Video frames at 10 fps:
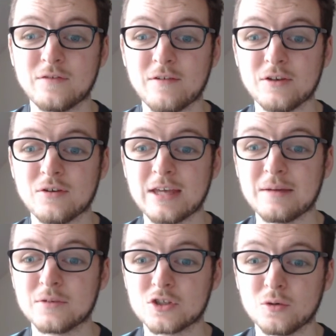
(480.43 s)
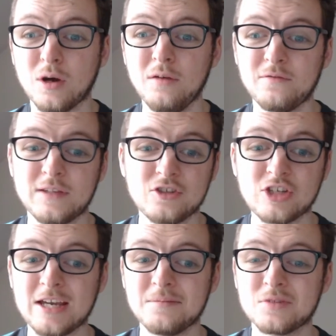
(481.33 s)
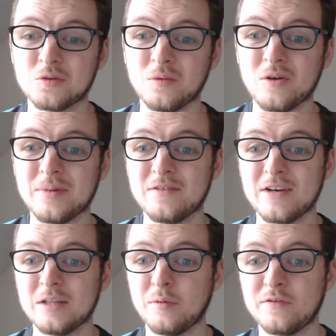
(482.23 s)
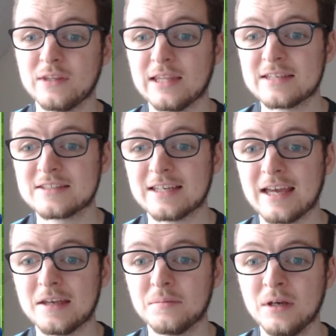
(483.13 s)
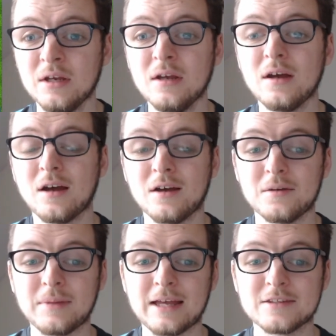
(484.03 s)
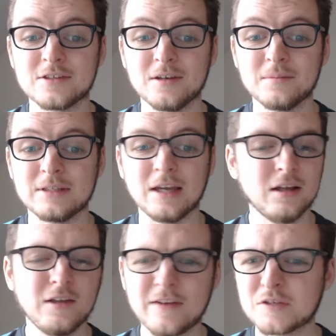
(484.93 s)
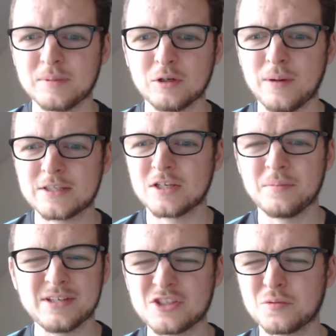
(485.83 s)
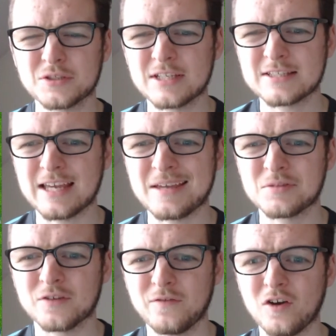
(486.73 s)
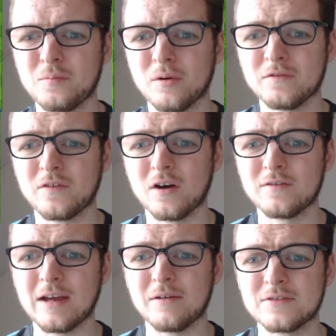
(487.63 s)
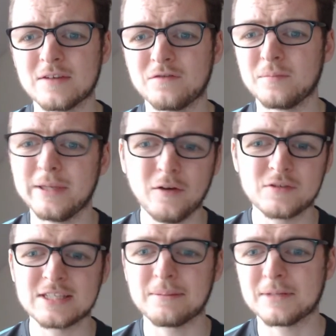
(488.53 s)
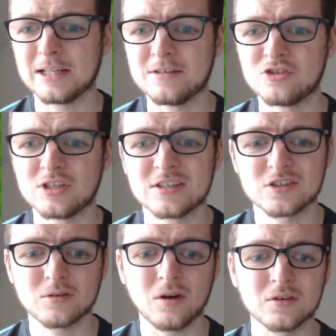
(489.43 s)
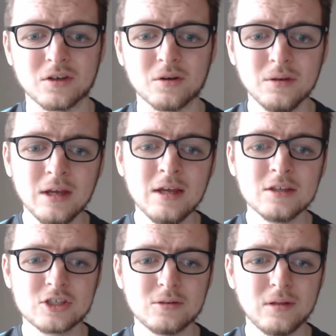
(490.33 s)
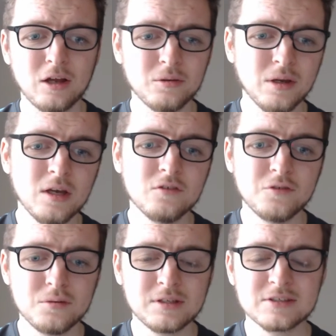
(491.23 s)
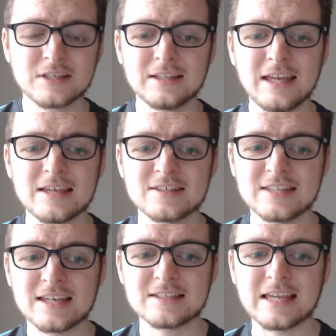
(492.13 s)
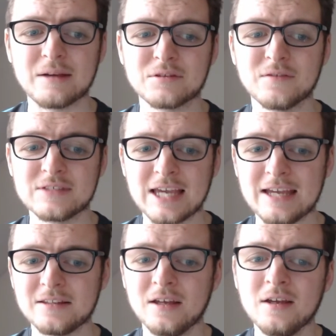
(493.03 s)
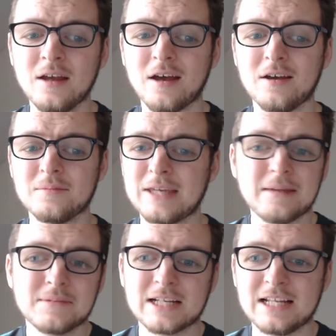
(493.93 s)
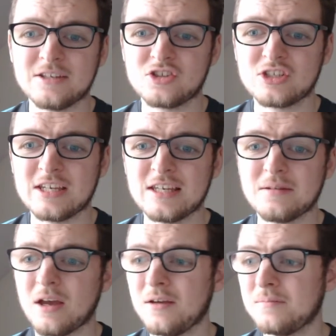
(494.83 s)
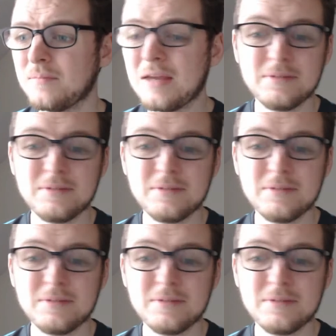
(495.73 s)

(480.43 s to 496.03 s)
mishaps. He just doesn't have that yard of pace anymore that he used to maybe have a bit more, so players can get past him quite well. He did technically win the foul that got Robinson sent off, so you've got to give him credit for that, I guess. But I mean, his crossing, he hit the first man so many times.